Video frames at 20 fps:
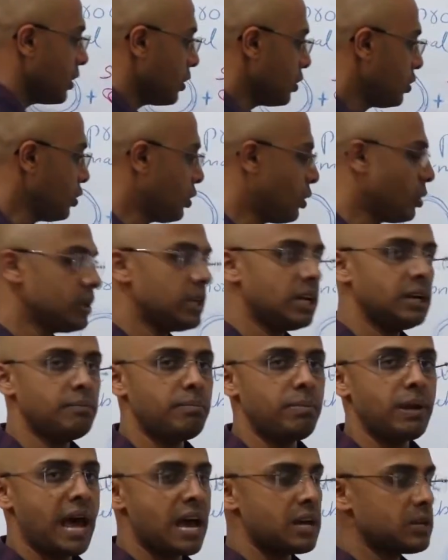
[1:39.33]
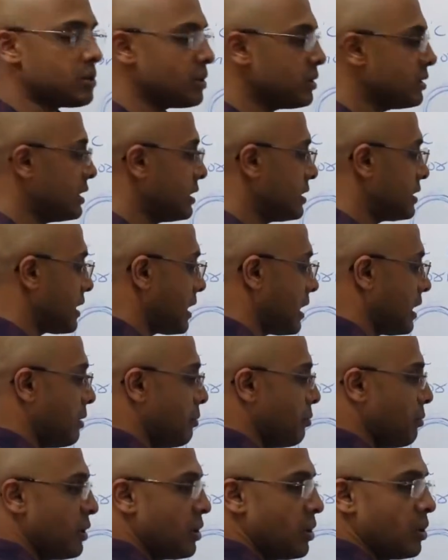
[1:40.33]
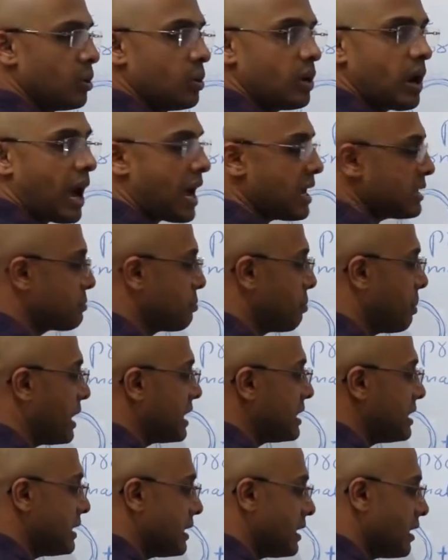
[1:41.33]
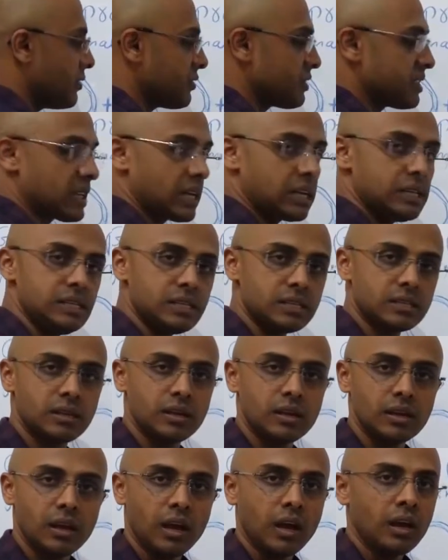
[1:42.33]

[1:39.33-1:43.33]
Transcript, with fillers: You know that blastocyst embryo has plenty of cells.